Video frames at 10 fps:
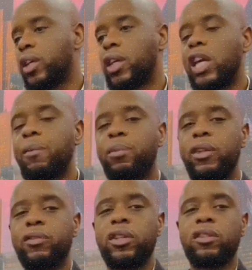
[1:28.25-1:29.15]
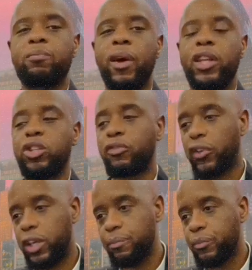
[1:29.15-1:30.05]
Keeping in the Spanish
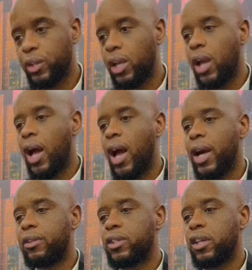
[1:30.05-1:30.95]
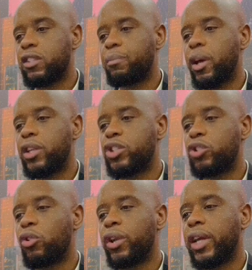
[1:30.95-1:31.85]
theme, and Spanish
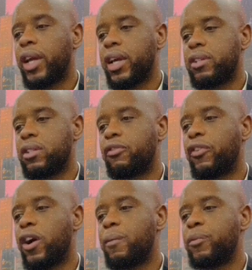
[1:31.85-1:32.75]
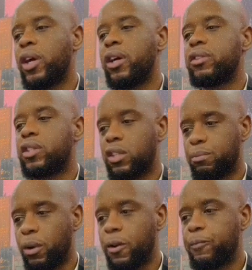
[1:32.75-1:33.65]
oil and gas firm
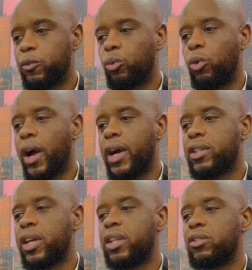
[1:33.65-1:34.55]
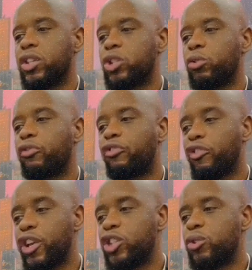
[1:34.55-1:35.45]
CESPA will add an additional
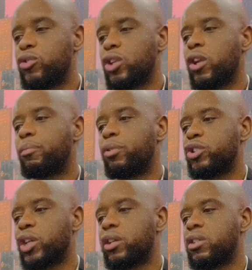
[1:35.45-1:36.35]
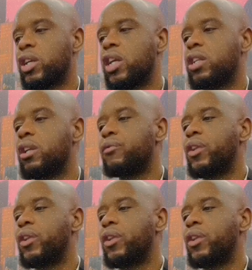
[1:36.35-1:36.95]
3 new solar projects in